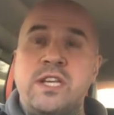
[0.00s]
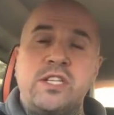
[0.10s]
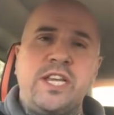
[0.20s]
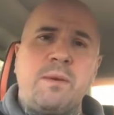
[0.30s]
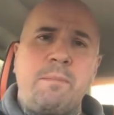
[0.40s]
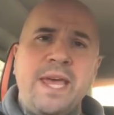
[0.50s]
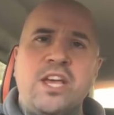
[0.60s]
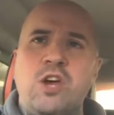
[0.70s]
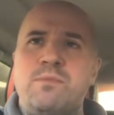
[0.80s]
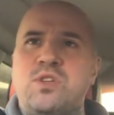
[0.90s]
so you can pick
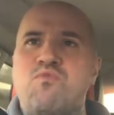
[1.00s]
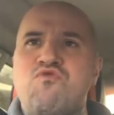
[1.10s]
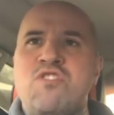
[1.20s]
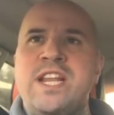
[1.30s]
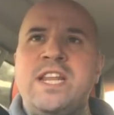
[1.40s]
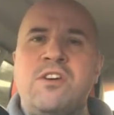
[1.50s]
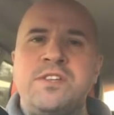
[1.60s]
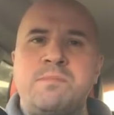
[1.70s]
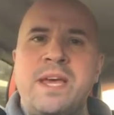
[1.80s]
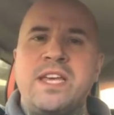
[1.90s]
up some really nice
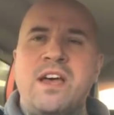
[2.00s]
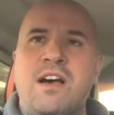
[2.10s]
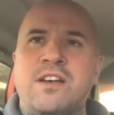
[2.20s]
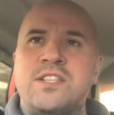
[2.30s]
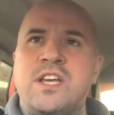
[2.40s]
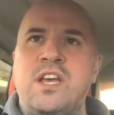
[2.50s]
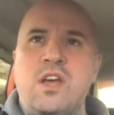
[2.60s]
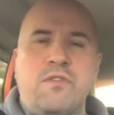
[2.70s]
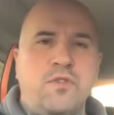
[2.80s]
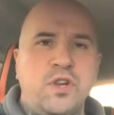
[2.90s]
spec cars
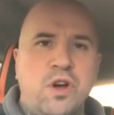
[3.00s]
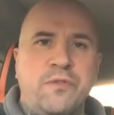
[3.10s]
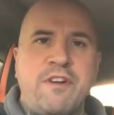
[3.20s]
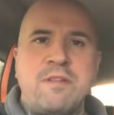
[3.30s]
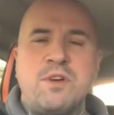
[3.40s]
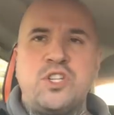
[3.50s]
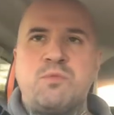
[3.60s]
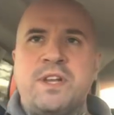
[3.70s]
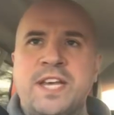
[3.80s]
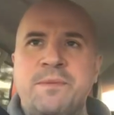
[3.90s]
for not very much
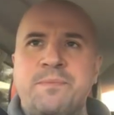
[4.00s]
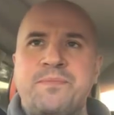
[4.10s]
money.